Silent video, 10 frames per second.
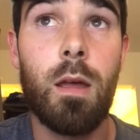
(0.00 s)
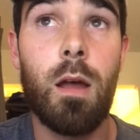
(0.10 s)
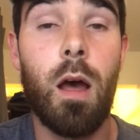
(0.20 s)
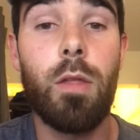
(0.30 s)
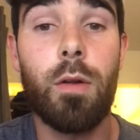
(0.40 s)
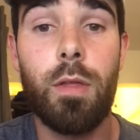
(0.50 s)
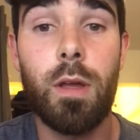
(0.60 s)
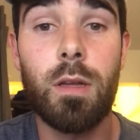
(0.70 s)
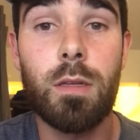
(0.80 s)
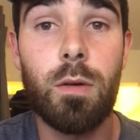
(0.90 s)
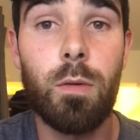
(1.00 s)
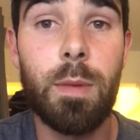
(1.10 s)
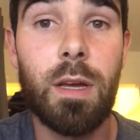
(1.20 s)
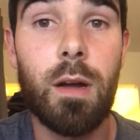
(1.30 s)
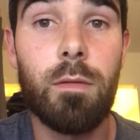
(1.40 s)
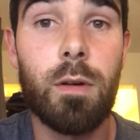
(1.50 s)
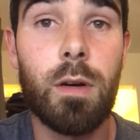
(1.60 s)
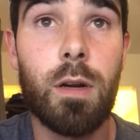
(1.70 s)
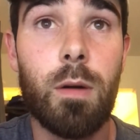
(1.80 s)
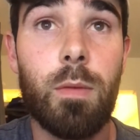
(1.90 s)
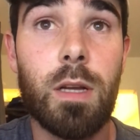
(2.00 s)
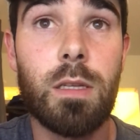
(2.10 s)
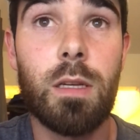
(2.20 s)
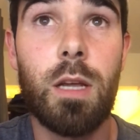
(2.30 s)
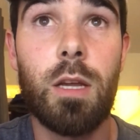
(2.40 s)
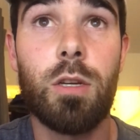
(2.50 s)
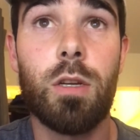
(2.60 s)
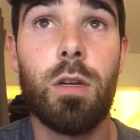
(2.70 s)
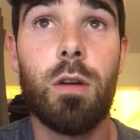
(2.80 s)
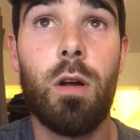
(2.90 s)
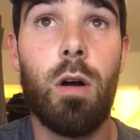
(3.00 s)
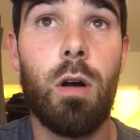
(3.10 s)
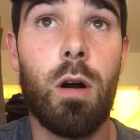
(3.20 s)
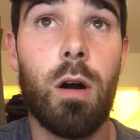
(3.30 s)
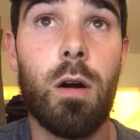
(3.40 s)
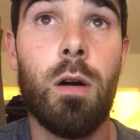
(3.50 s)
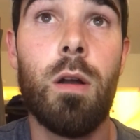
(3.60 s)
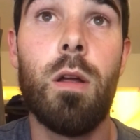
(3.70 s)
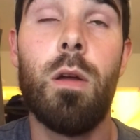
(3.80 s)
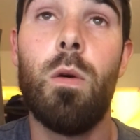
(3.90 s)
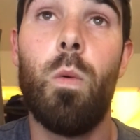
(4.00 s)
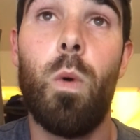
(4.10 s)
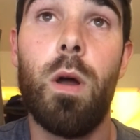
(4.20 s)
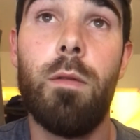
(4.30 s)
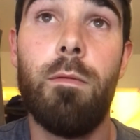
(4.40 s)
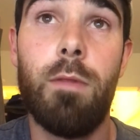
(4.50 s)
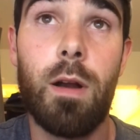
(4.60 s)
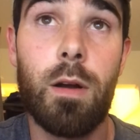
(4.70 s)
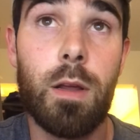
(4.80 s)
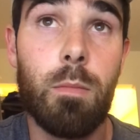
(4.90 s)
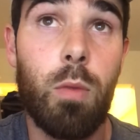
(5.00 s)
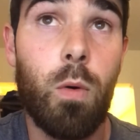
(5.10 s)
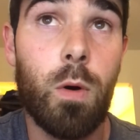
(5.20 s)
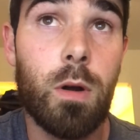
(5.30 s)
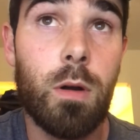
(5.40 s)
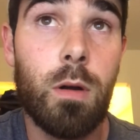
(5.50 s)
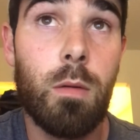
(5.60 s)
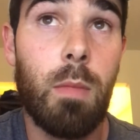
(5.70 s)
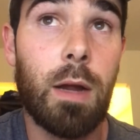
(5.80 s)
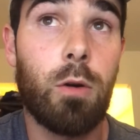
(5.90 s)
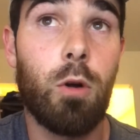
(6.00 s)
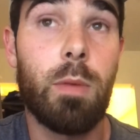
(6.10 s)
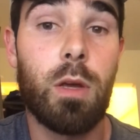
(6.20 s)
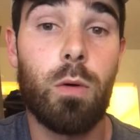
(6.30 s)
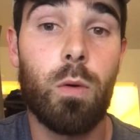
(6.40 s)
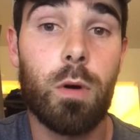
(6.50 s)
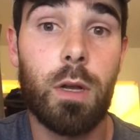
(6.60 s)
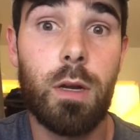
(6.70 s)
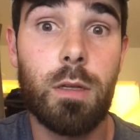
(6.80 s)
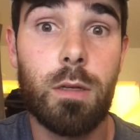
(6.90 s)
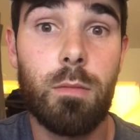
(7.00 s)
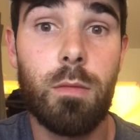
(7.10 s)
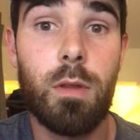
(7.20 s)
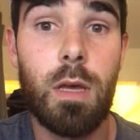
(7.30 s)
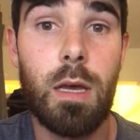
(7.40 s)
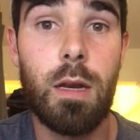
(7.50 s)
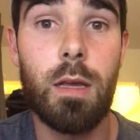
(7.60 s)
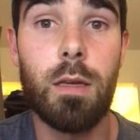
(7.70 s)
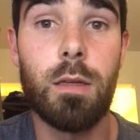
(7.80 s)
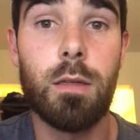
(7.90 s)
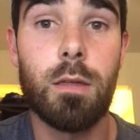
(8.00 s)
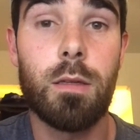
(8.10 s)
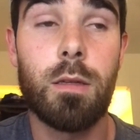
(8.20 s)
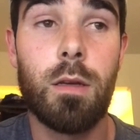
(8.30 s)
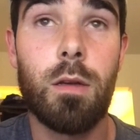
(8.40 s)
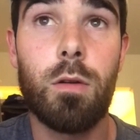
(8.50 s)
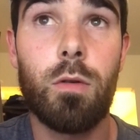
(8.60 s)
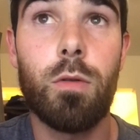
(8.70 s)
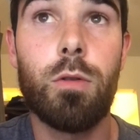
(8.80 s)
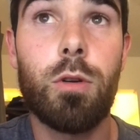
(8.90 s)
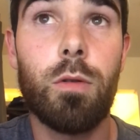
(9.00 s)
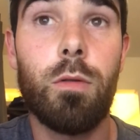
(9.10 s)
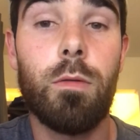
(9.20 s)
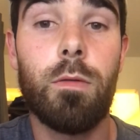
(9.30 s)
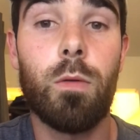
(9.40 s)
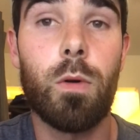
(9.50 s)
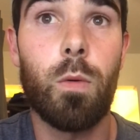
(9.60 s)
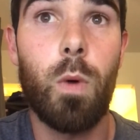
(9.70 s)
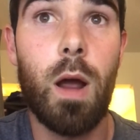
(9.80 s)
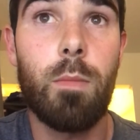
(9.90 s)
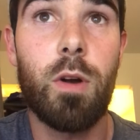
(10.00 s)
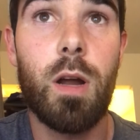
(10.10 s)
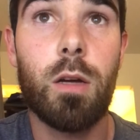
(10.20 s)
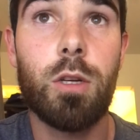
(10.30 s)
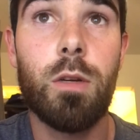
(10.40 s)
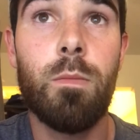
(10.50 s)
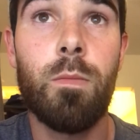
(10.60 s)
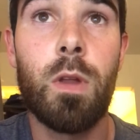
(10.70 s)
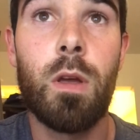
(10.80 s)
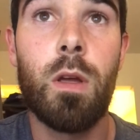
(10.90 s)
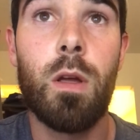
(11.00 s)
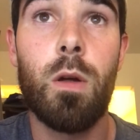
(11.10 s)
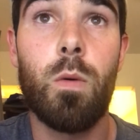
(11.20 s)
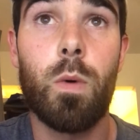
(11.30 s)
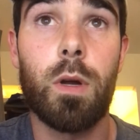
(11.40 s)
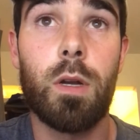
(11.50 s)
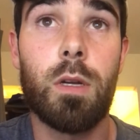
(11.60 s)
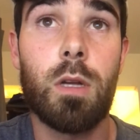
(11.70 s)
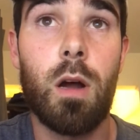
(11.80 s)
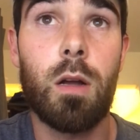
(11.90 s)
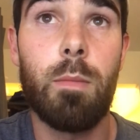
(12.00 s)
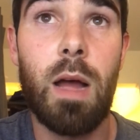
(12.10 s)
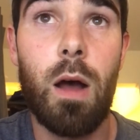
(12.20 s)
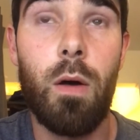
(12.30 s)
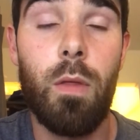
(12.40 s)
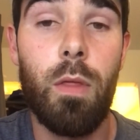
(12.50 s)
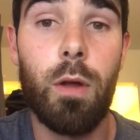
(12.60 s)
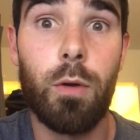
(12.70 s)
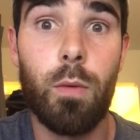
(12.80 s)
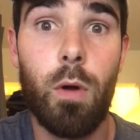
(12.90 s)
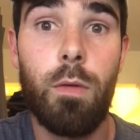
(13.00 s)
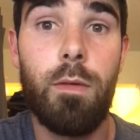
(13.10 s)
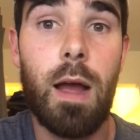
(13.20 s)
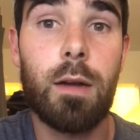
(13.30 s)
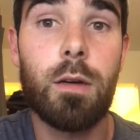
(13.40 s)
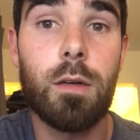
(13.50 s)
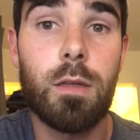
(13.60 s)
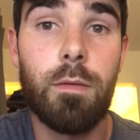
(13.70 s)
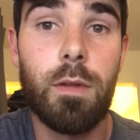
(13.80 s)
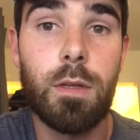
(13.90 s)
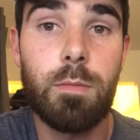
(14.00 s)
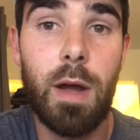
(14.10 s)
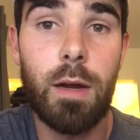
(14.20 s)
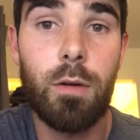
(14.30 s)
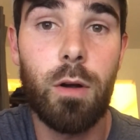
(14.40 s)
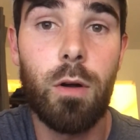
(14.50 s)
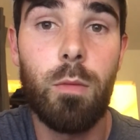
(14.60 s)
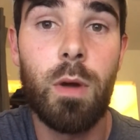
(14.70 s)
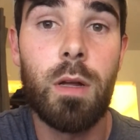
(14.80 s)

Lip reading: Other things that will be covered in our presentation are one very important microbial organism that is crucial for wine production. We're going to talk about the growth factors of this microbe